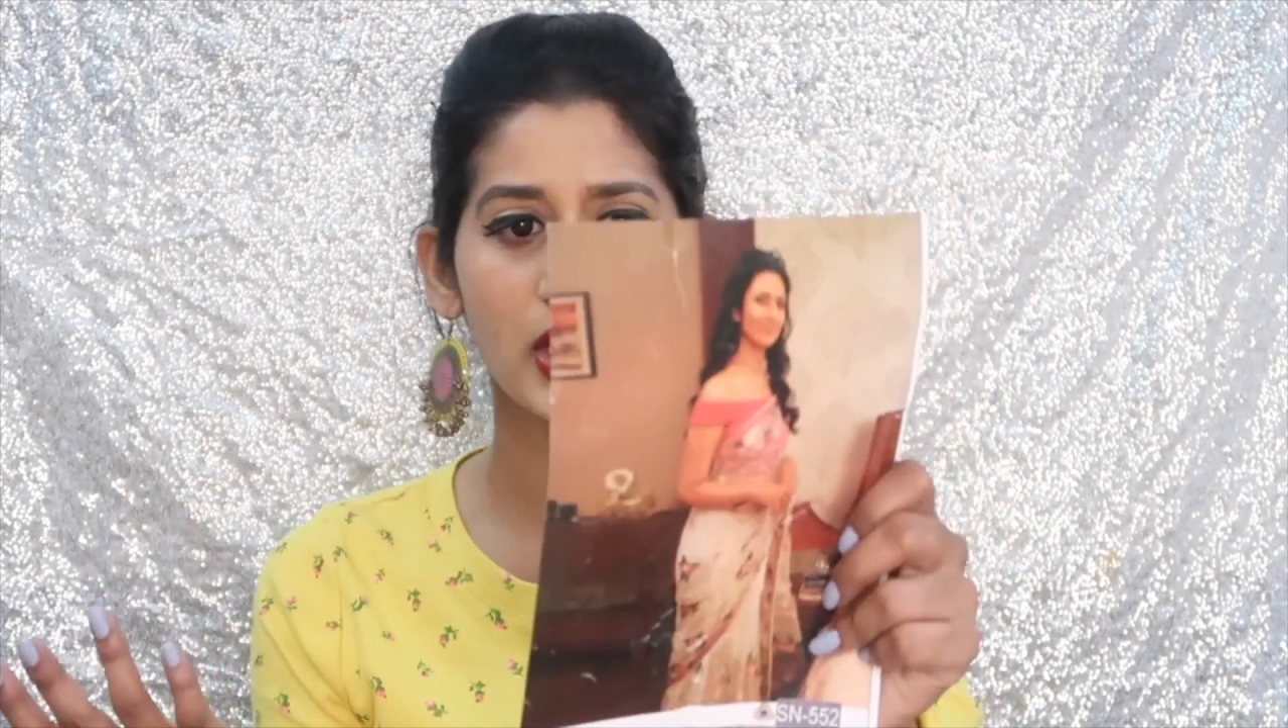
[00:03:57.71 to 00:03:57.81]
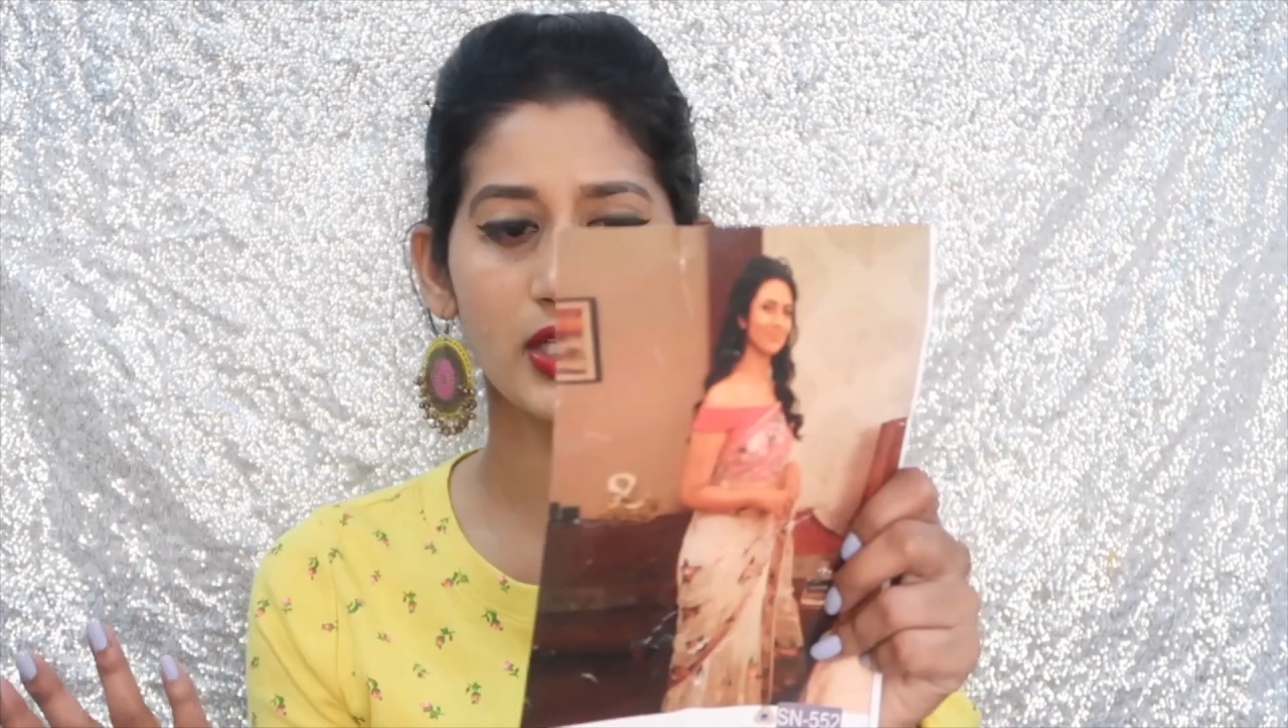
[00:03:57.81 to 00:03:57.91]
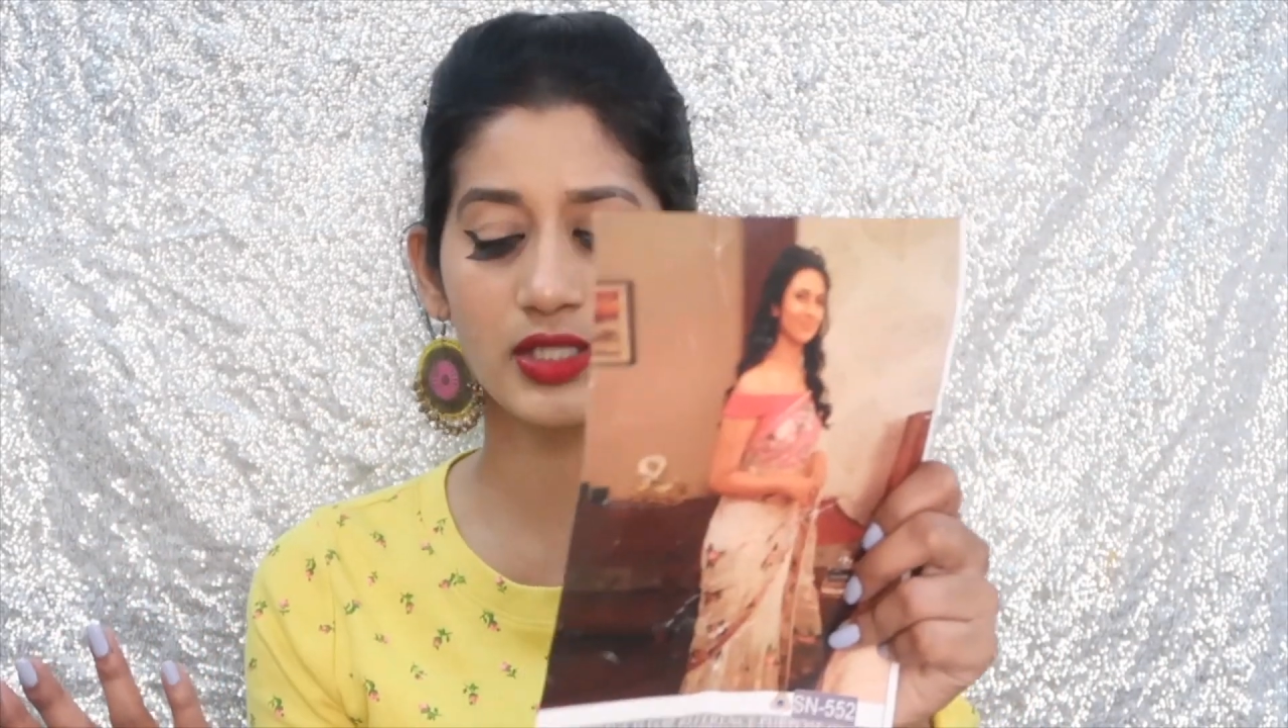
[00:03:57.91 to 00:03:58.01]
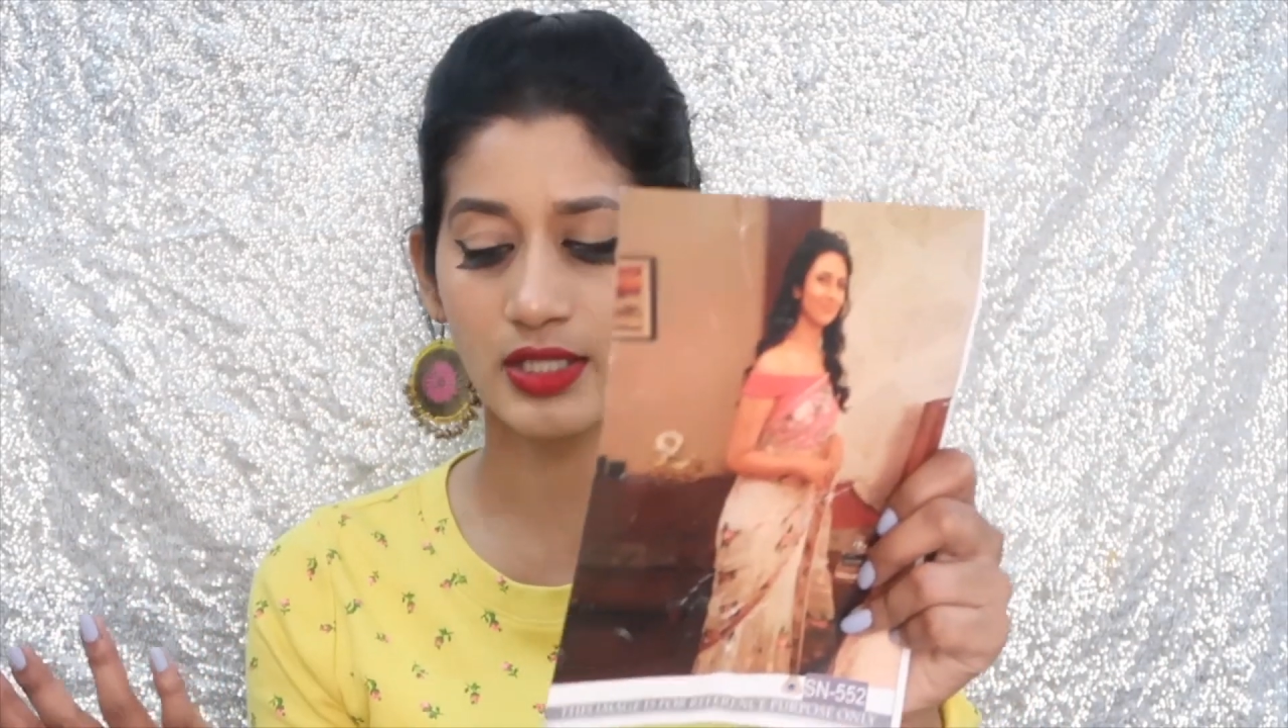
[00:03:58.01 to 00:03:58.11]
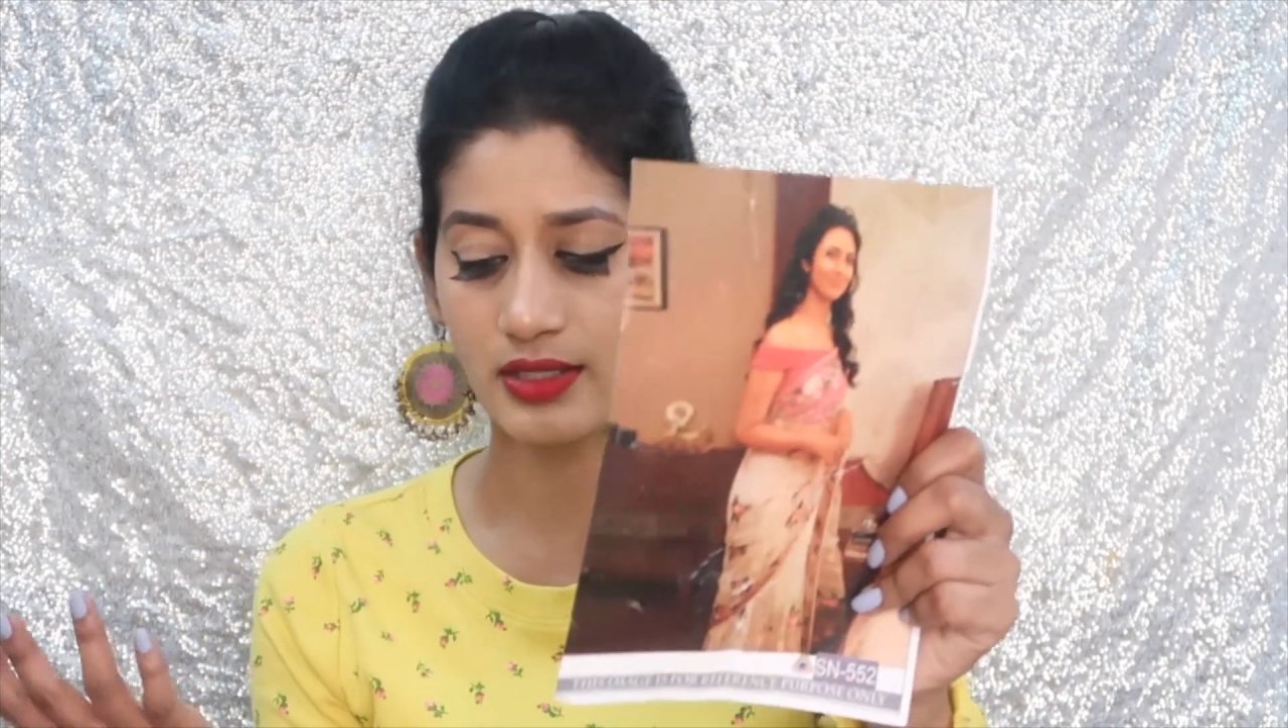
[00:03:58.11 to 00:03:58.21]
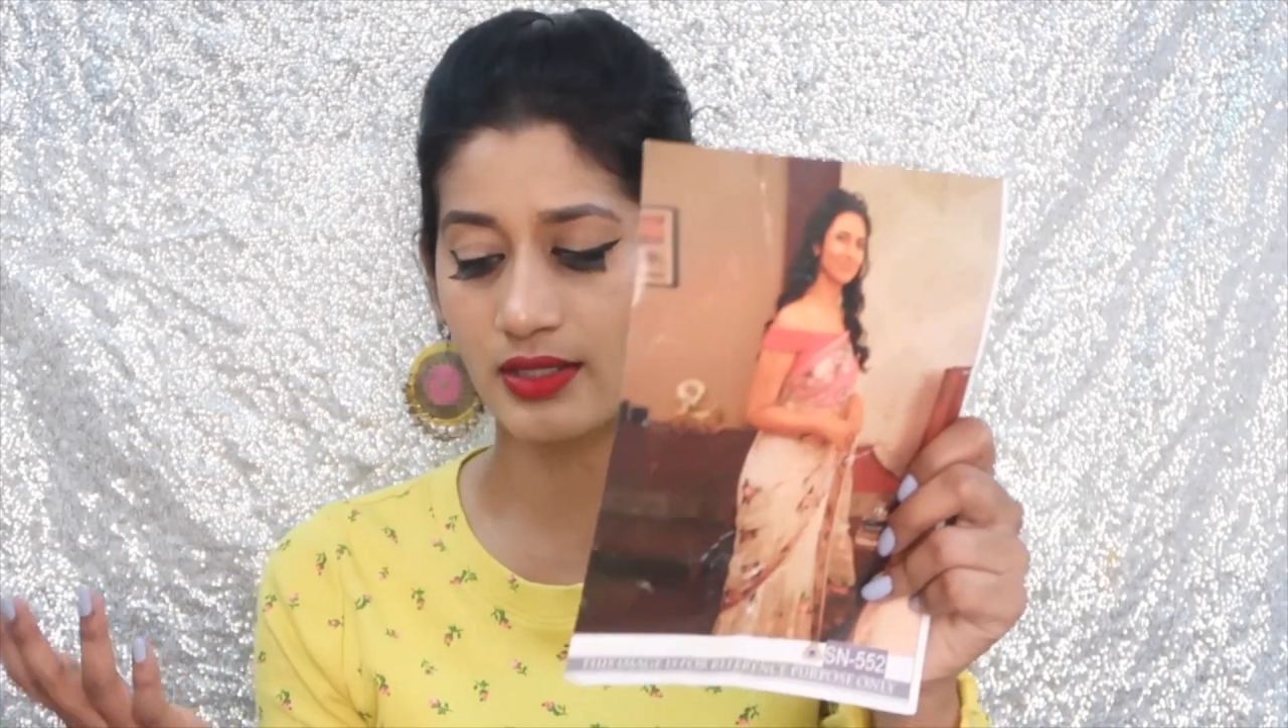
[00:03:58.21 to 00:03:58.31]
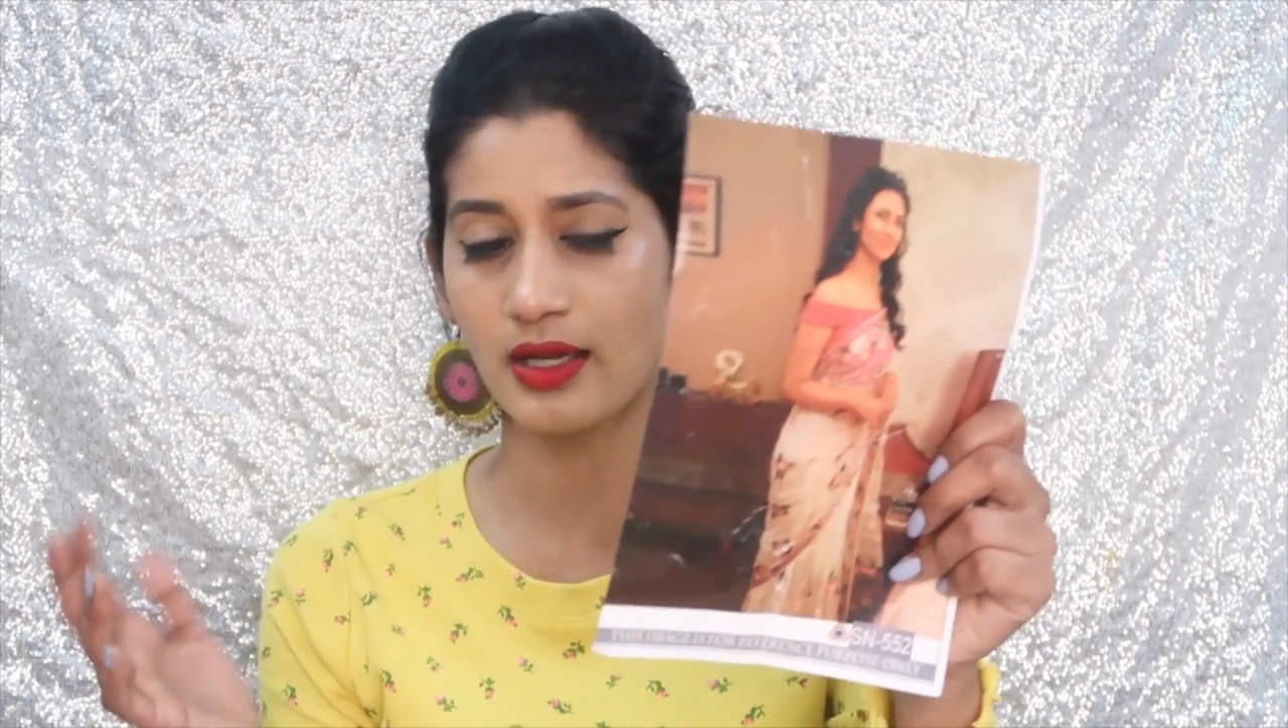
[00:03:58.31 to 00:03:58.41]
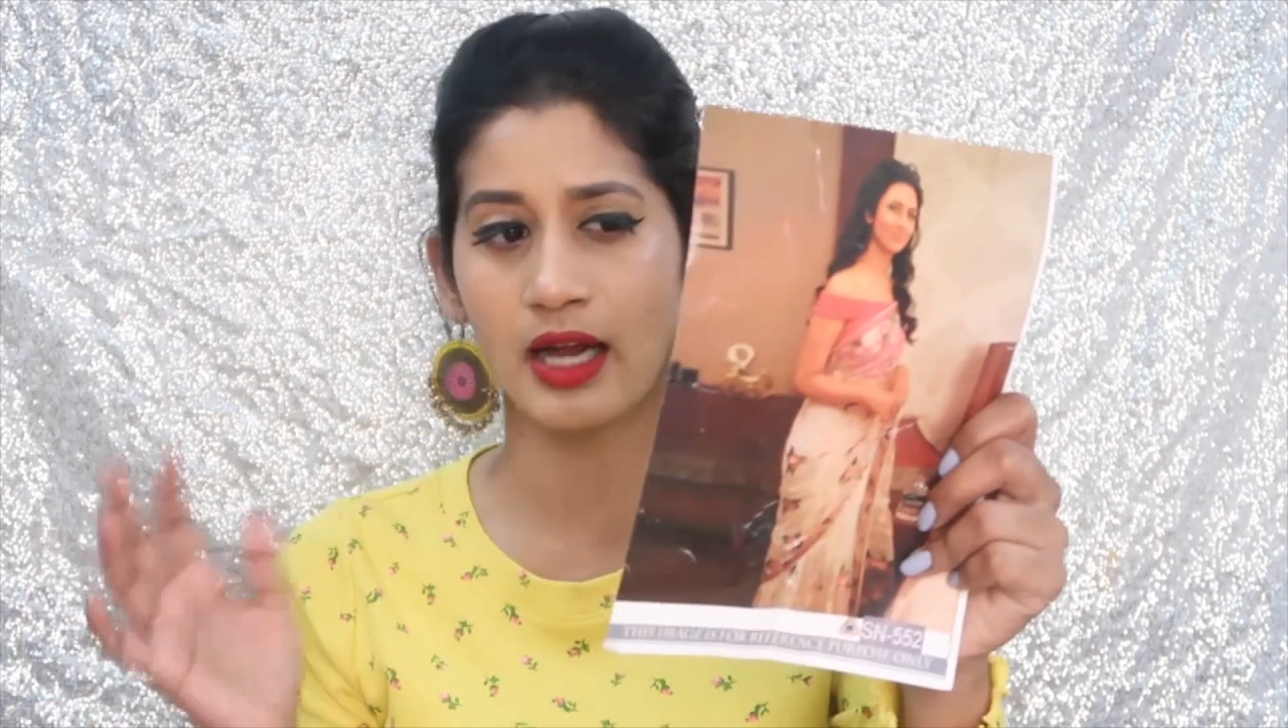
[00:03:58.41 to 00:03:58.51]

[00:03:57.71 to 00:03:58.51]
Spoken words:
changes